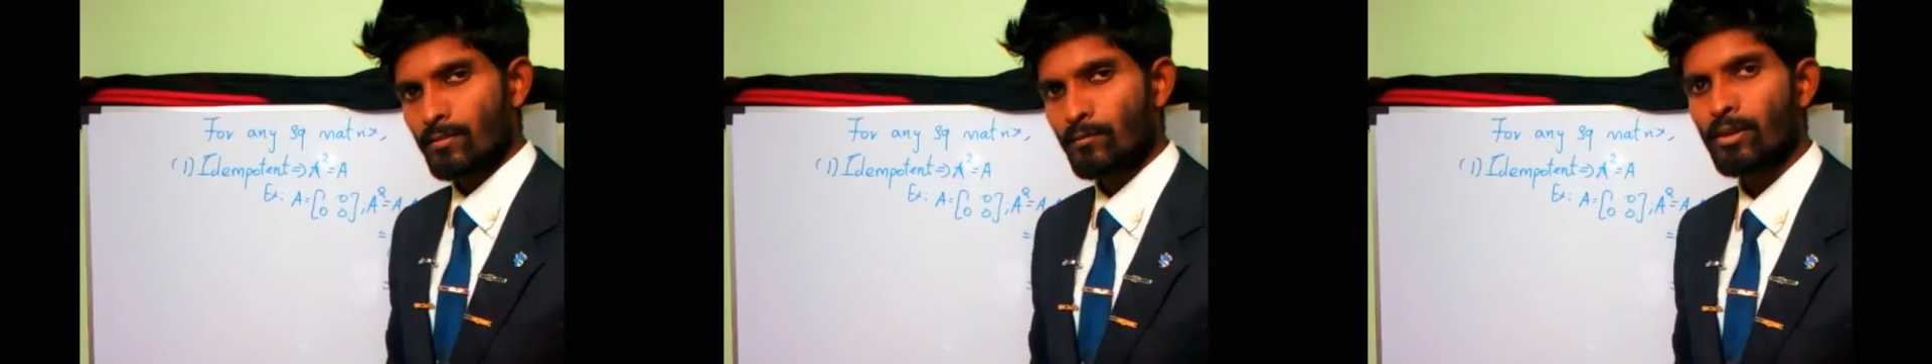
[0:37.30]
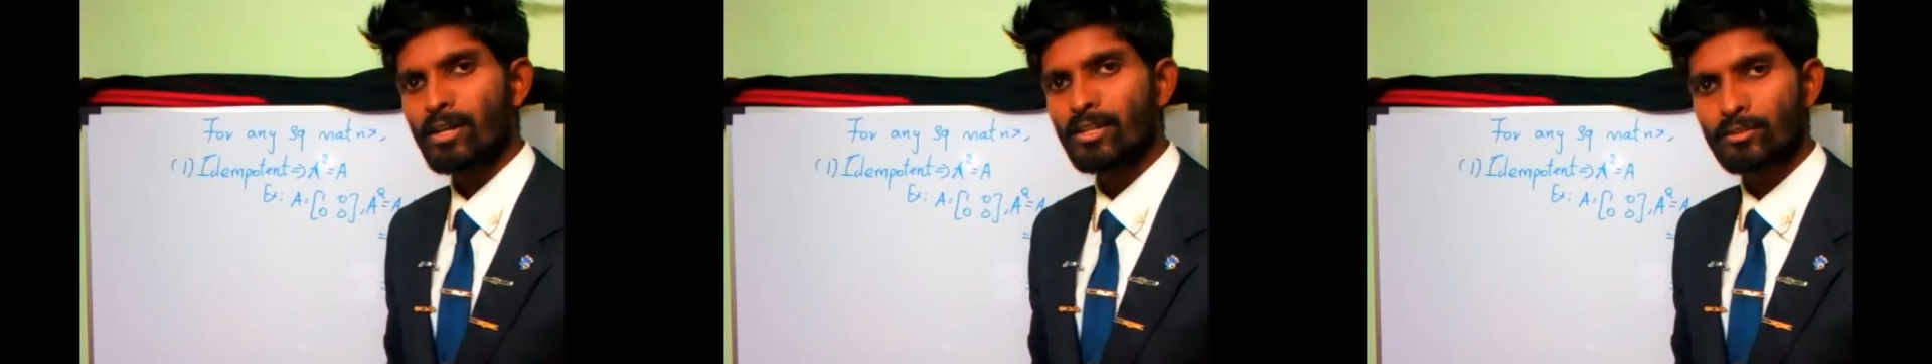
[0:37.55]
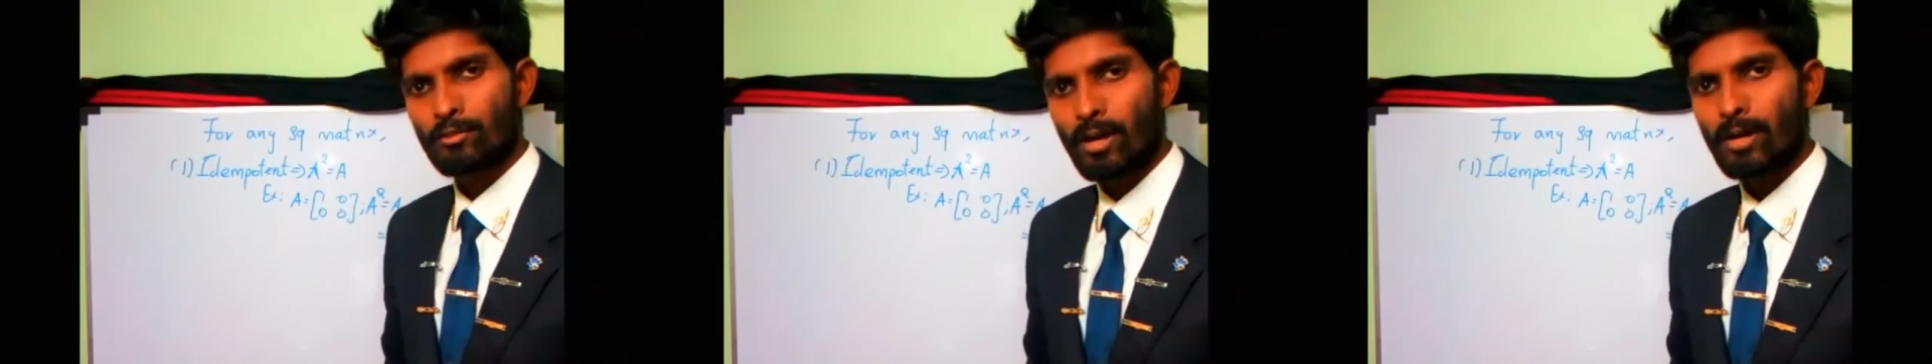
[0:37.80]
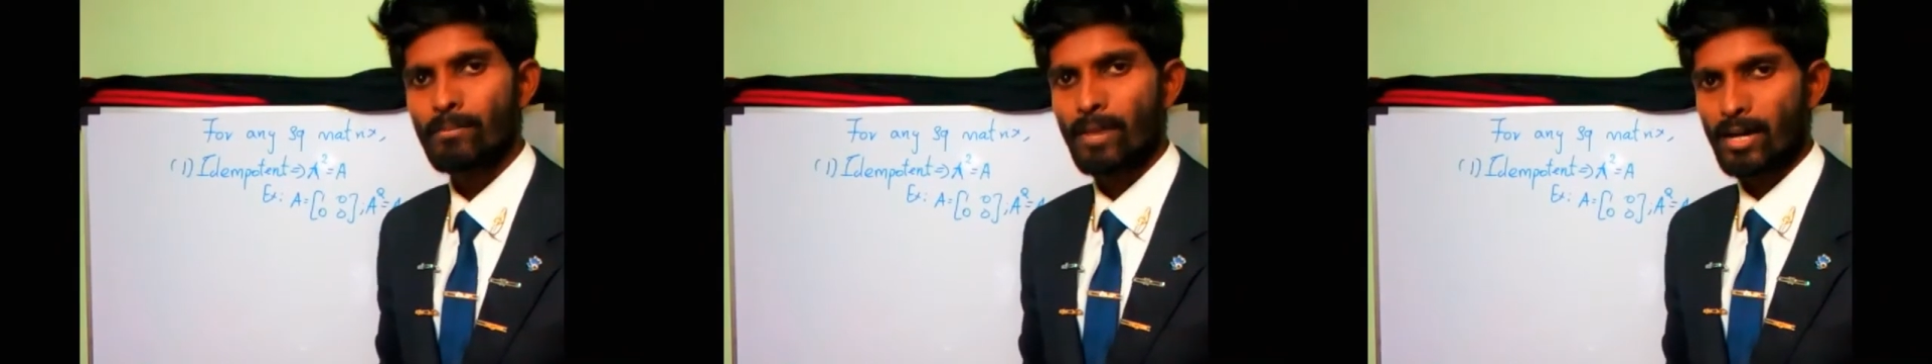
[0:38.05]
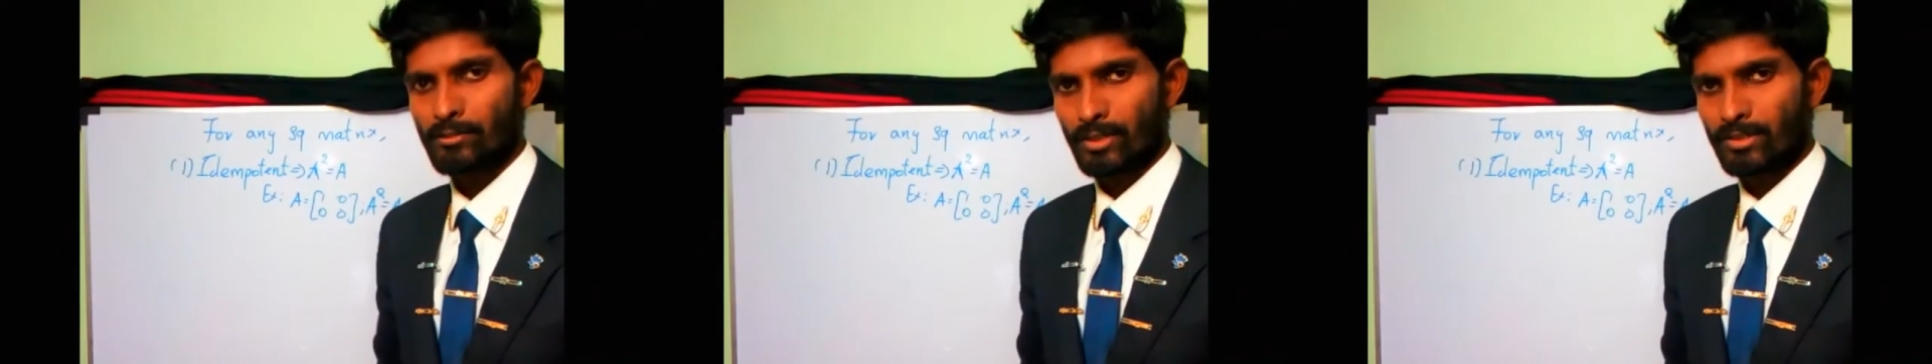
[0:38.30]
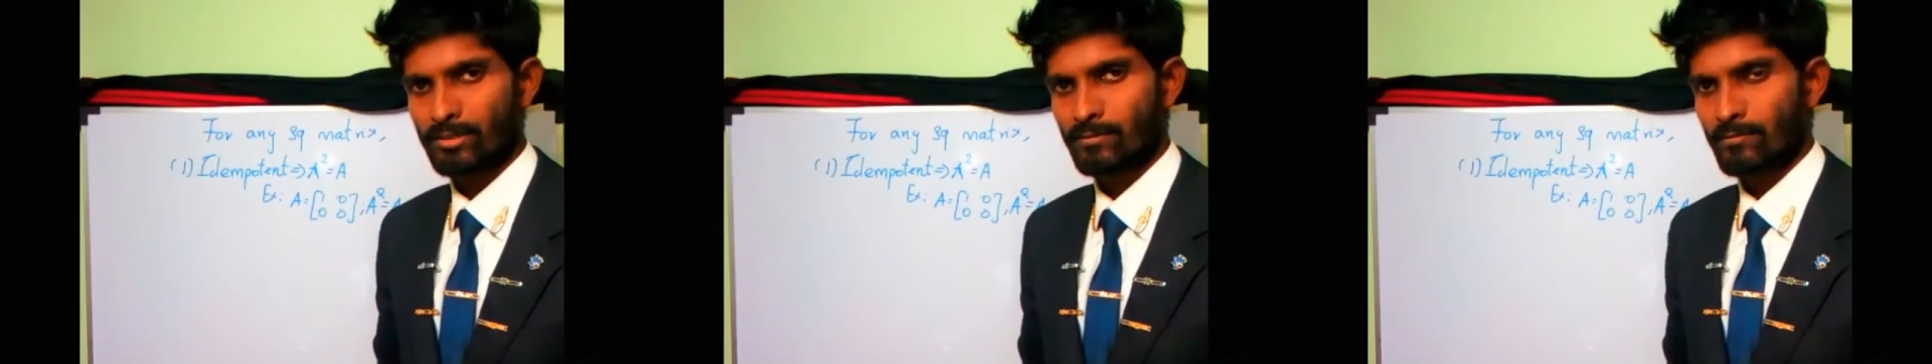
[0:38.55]
For any square
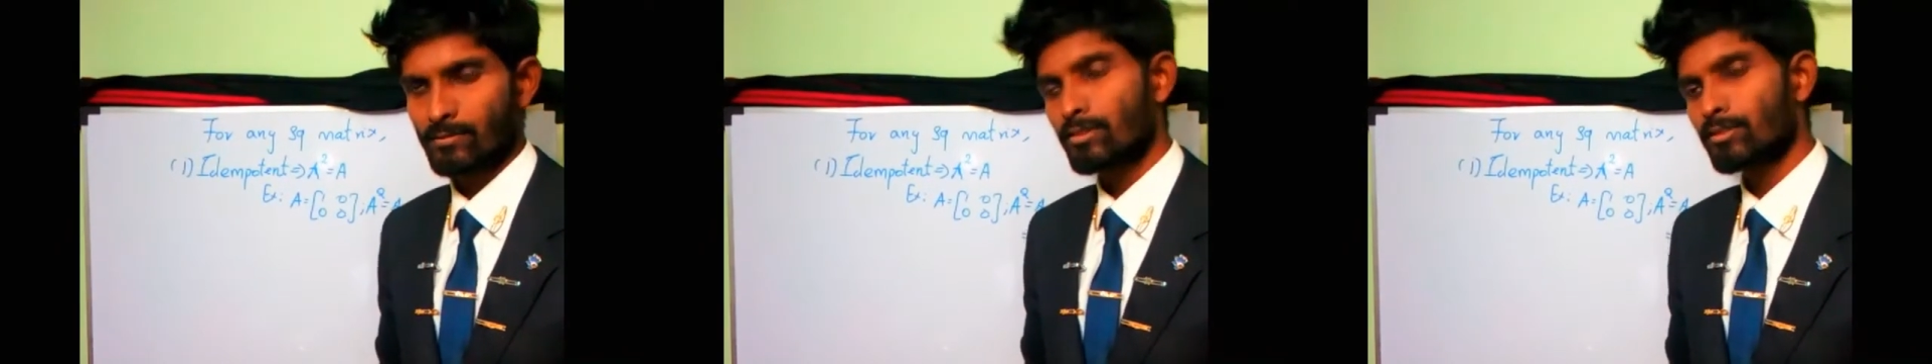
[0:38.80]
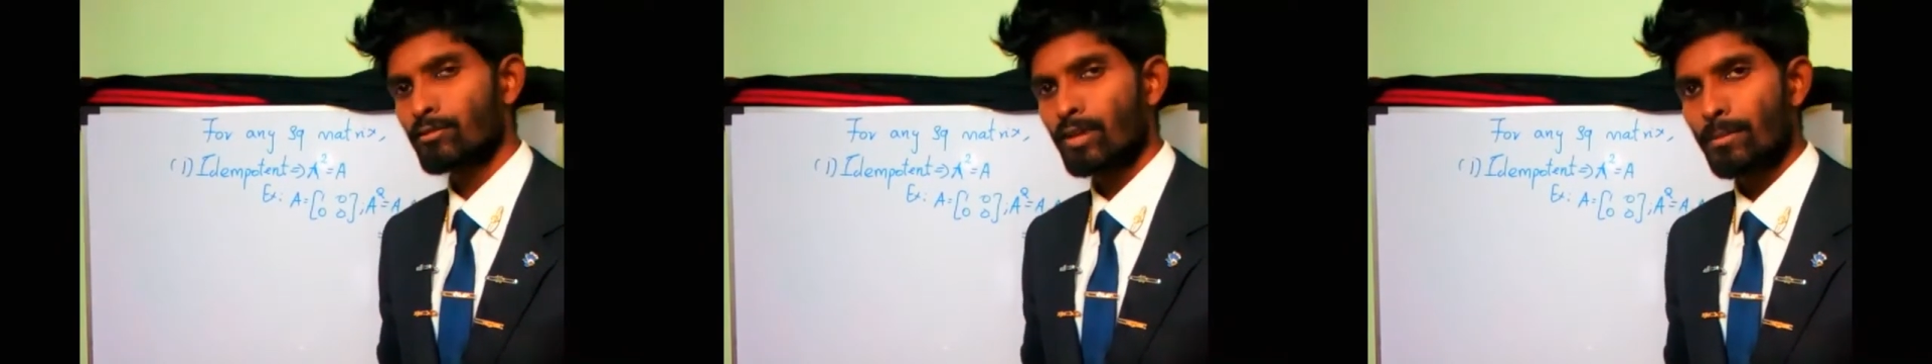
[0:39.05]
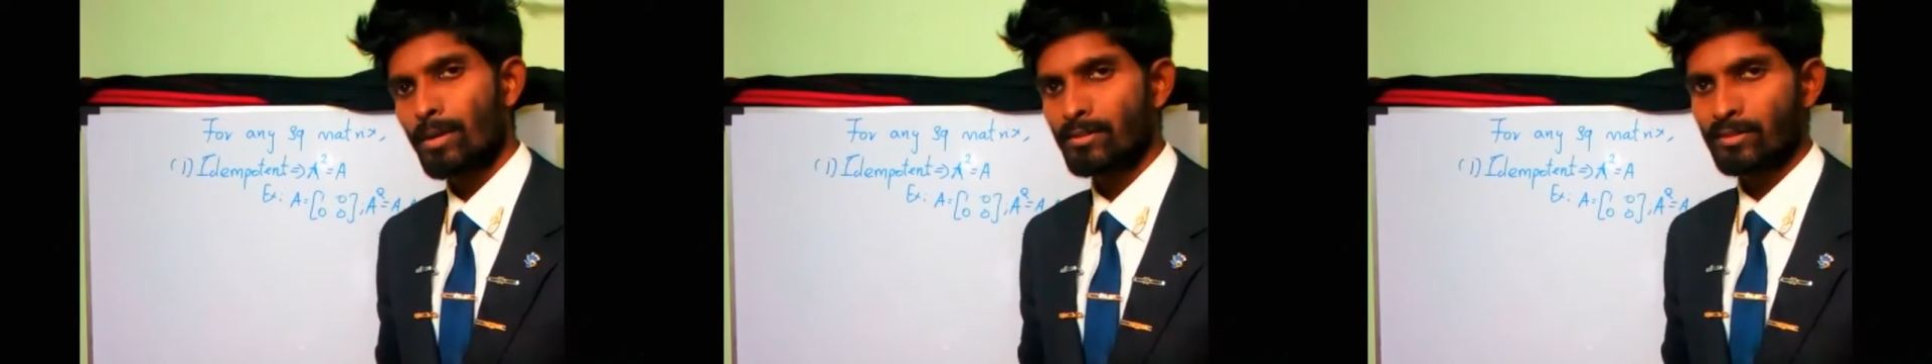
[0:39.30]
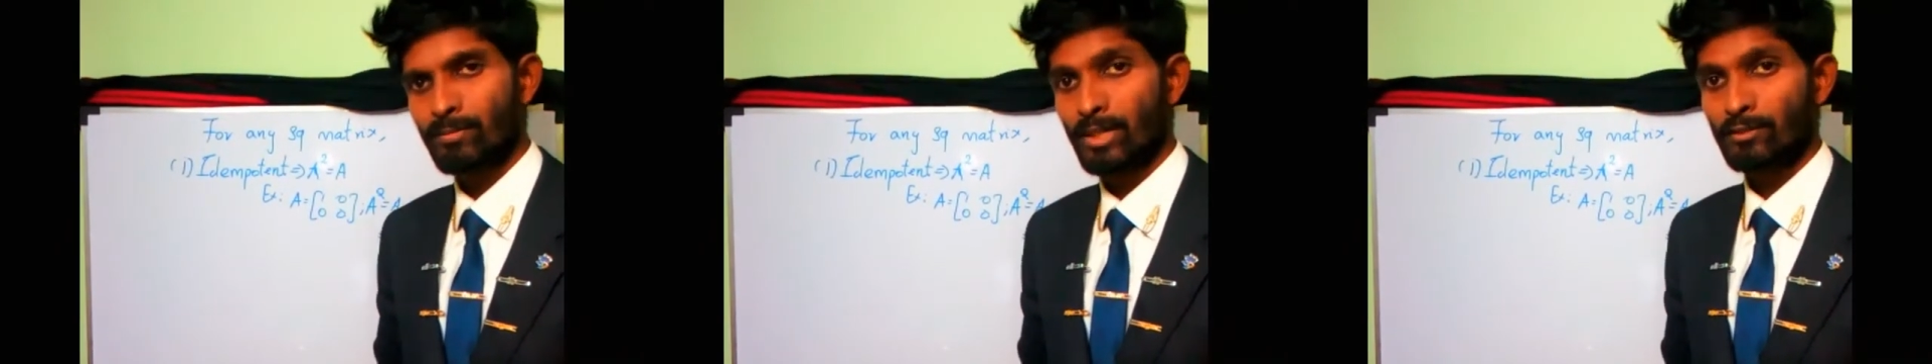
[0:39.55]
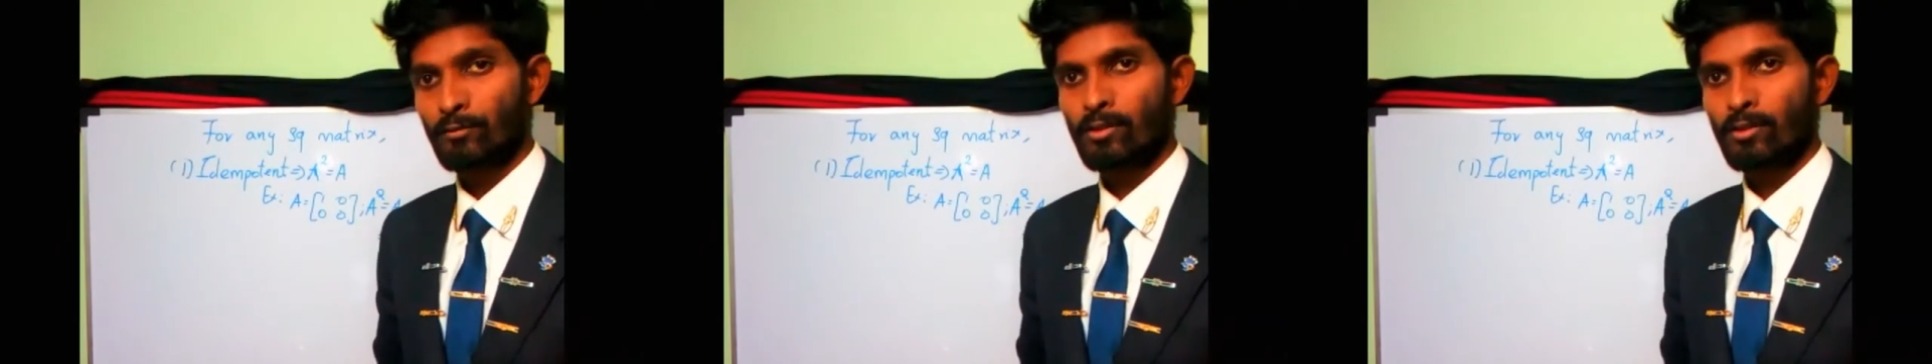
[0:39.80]
matrix means